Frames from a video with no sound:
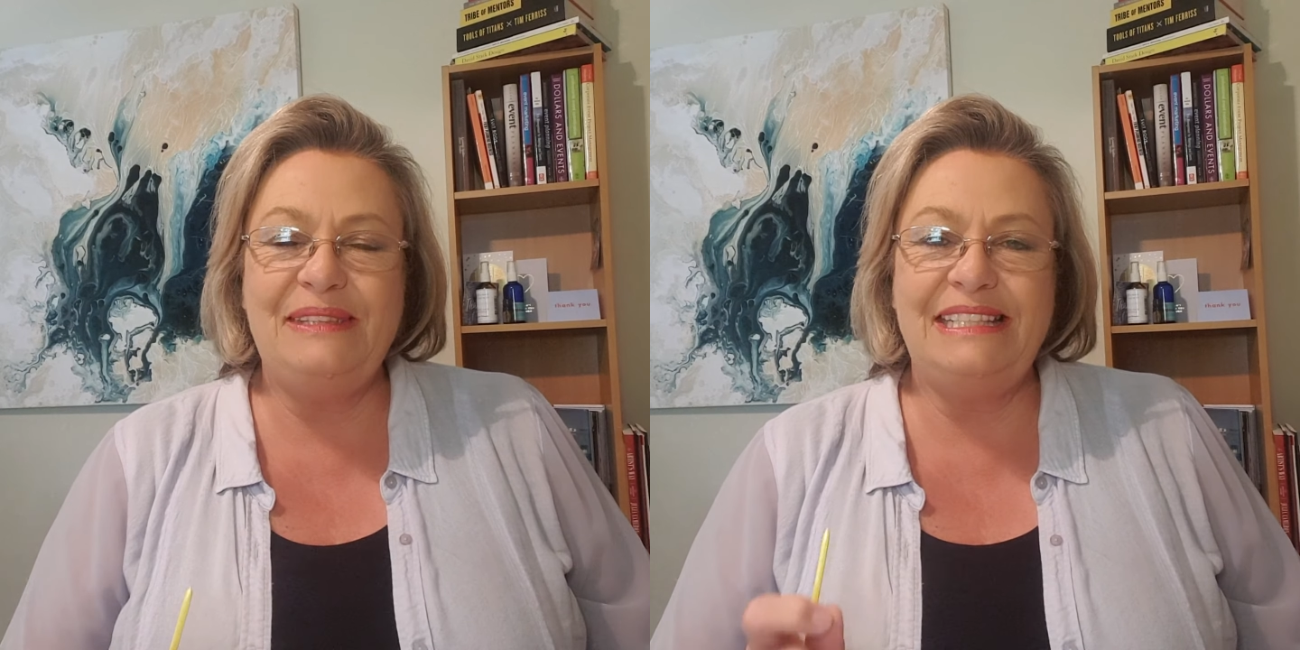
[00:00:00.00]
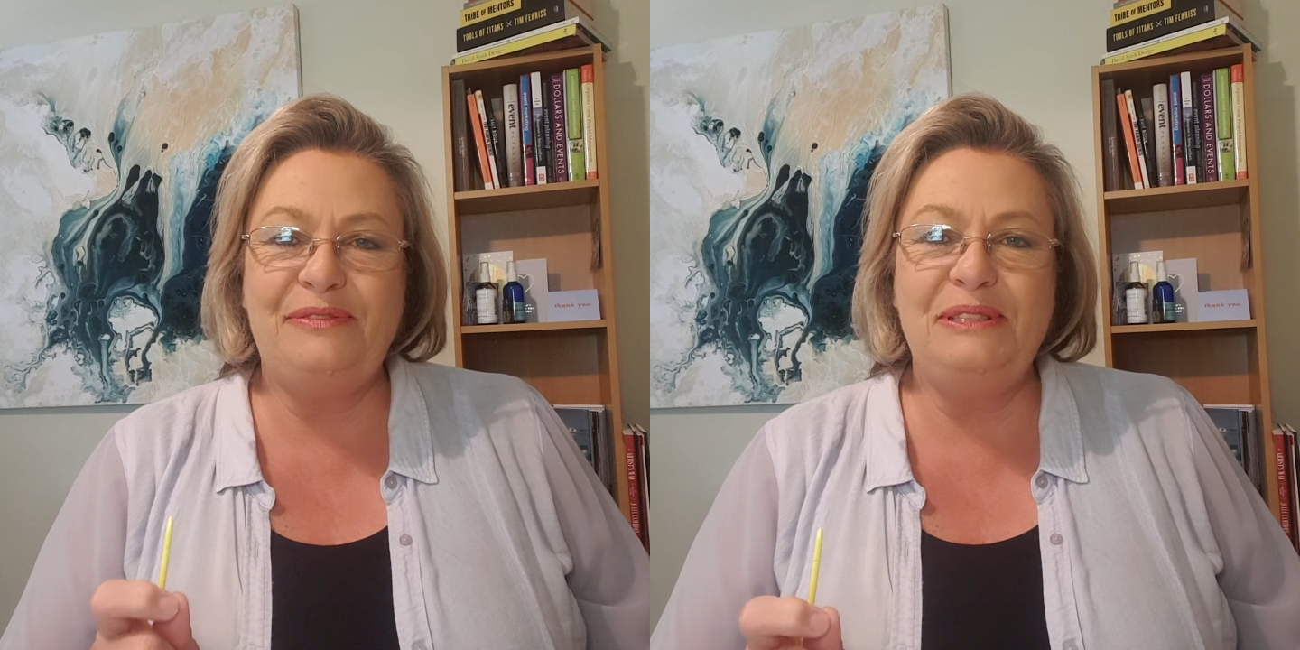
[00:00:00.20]

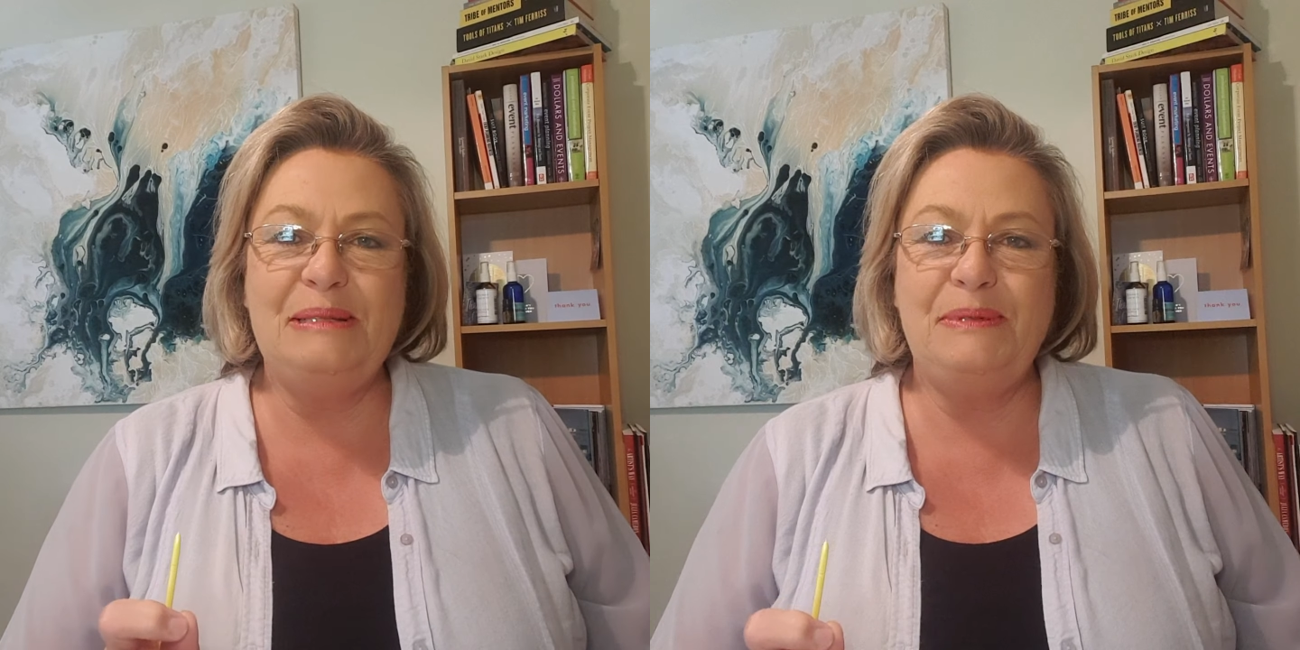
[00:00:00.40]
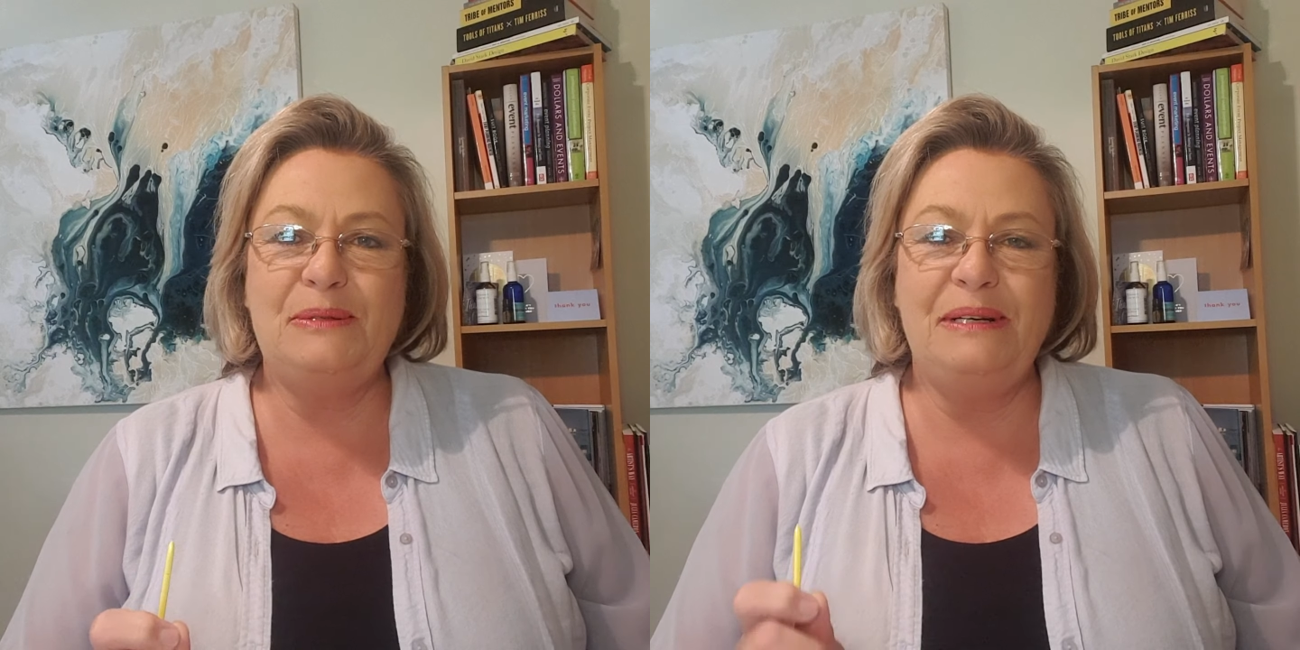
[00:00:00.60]
the difference
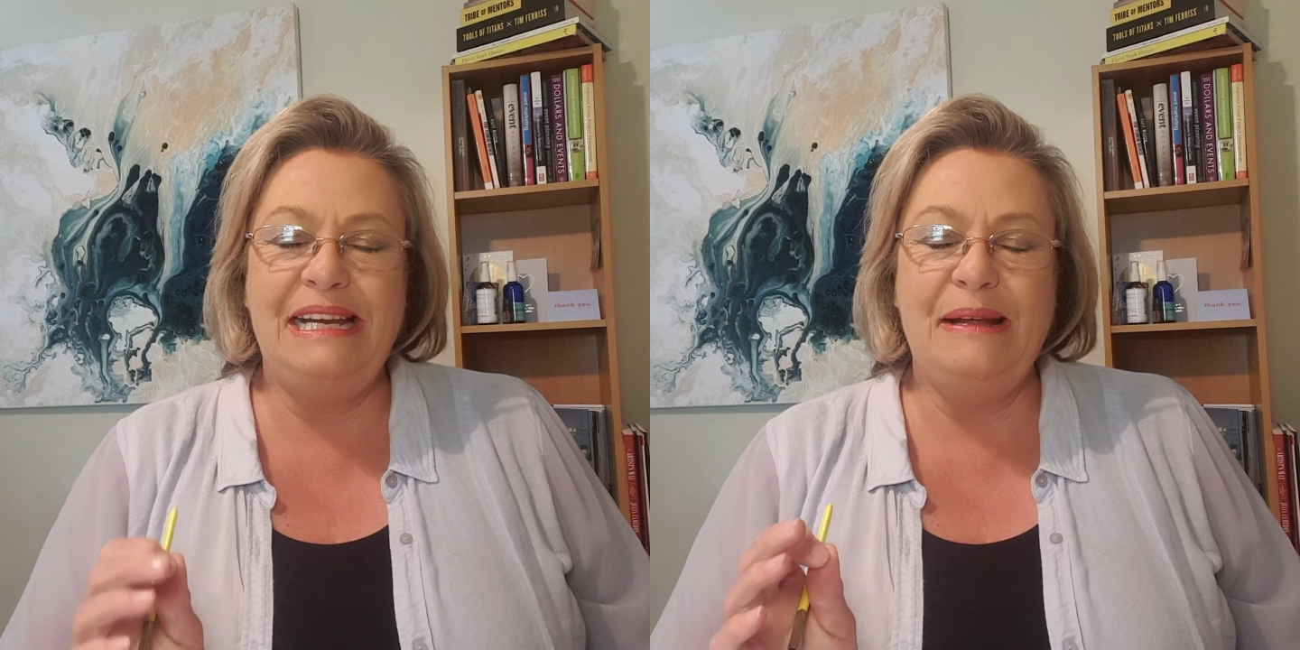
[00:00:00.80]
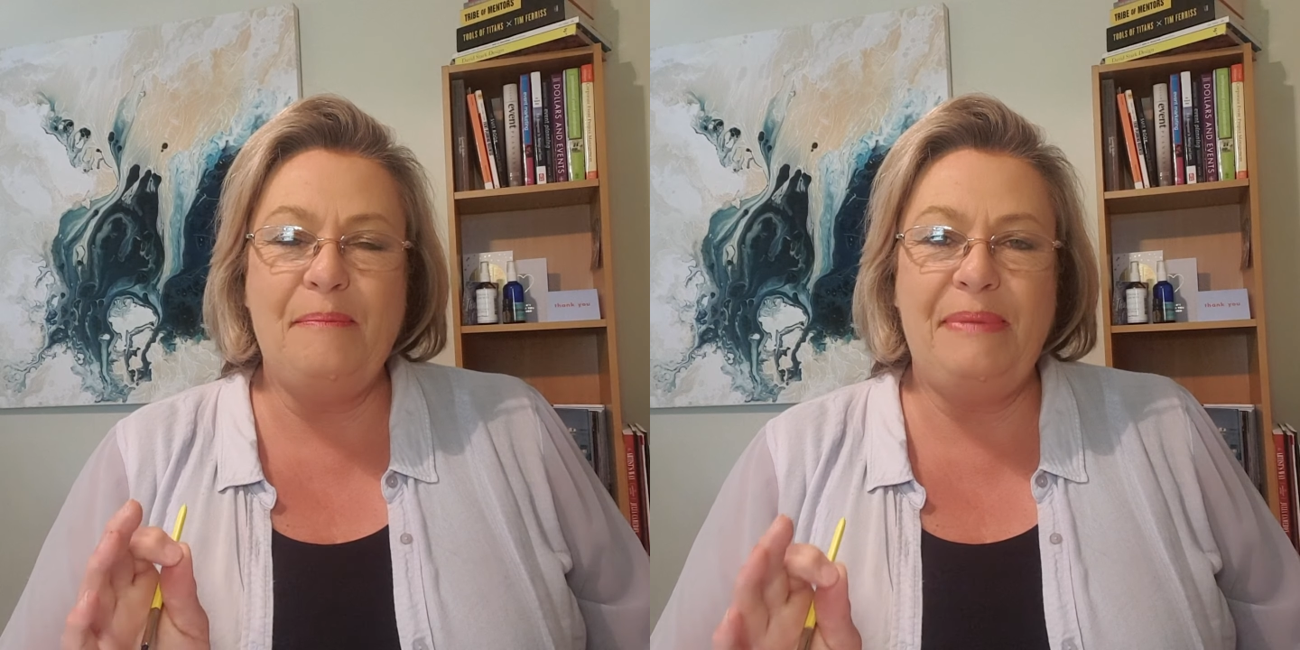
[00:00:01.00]

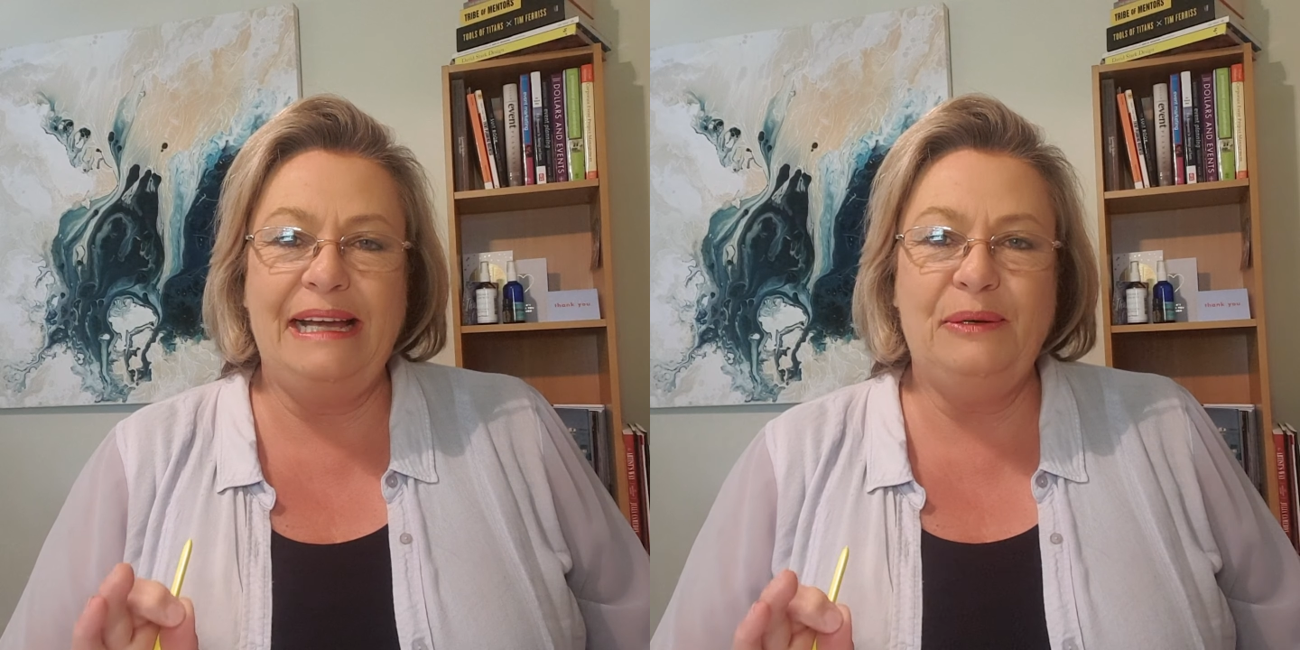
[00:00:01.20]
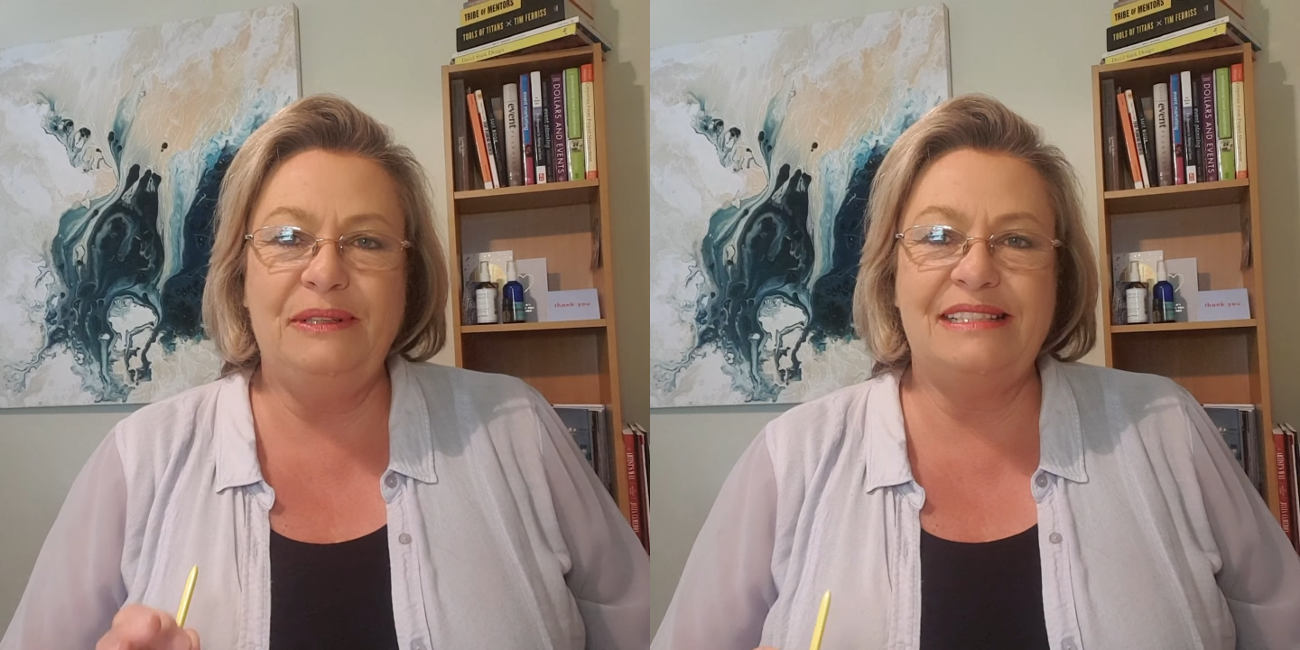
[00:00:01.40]
between
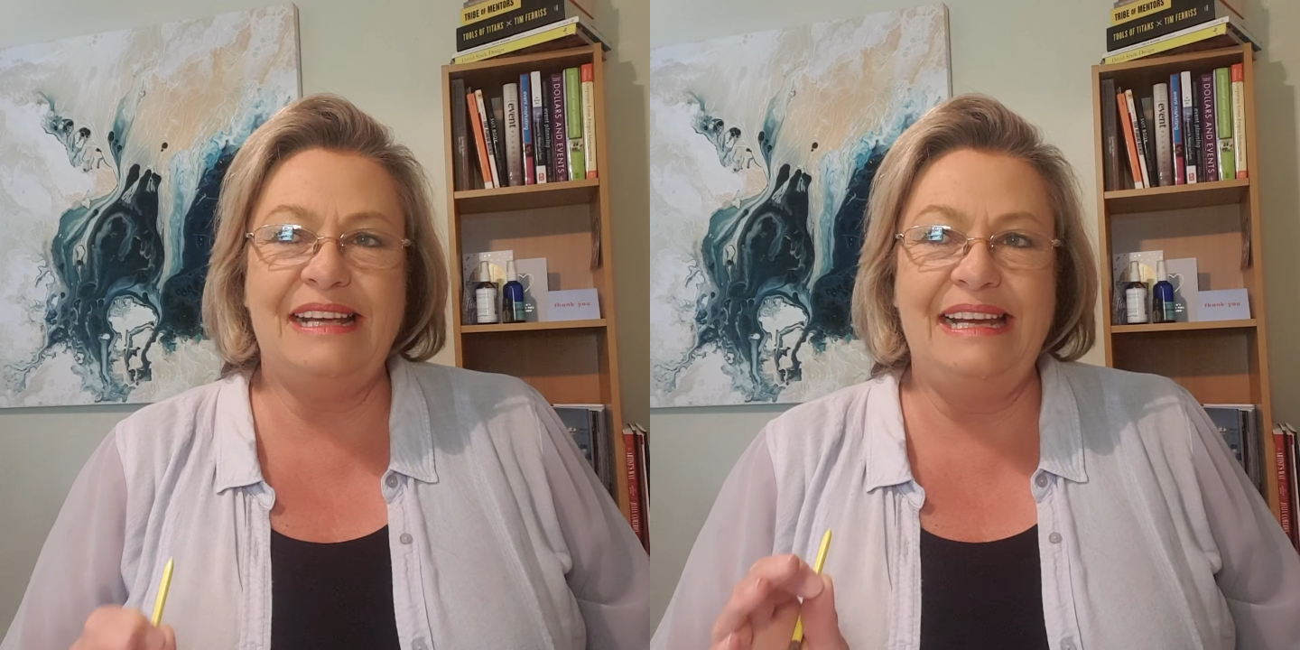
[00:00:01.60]
banquet